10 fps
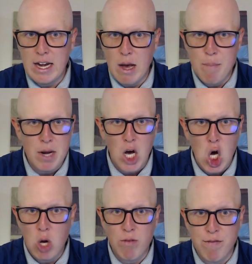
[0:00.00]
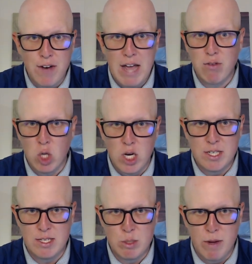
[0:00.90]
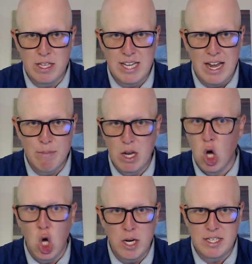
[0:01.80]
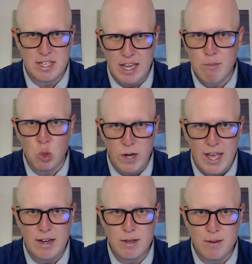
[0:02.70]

up at 105 losses by the time that August came to an end.